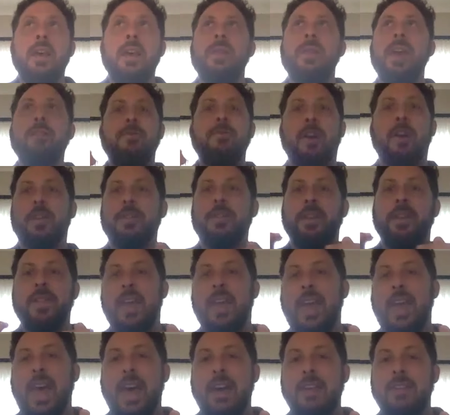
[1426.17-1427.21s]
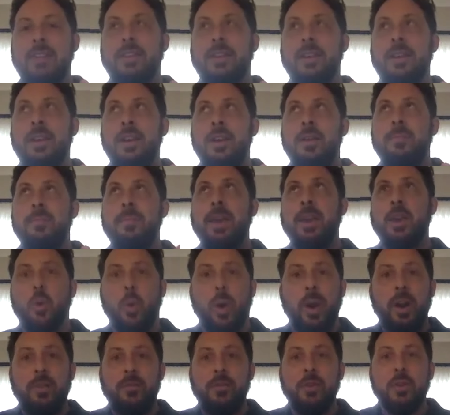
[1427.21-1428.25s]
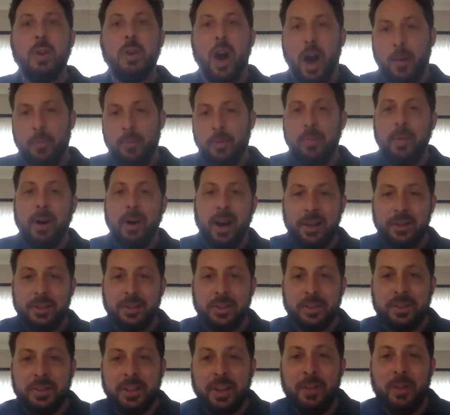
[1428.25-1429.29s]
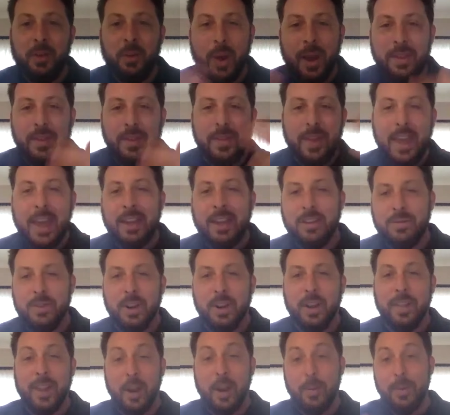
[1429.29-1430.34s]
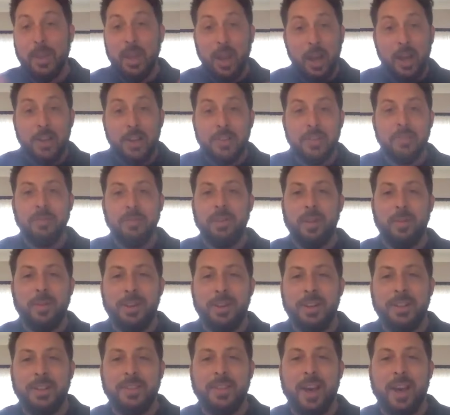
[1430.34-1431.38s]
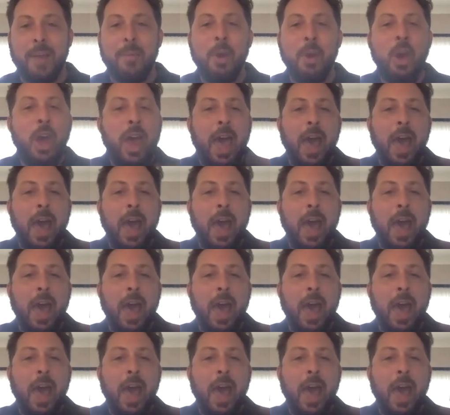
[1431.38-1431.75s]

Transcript: They felt that they had to make quite a few compromises in the way that they had to figure that out because of limited time.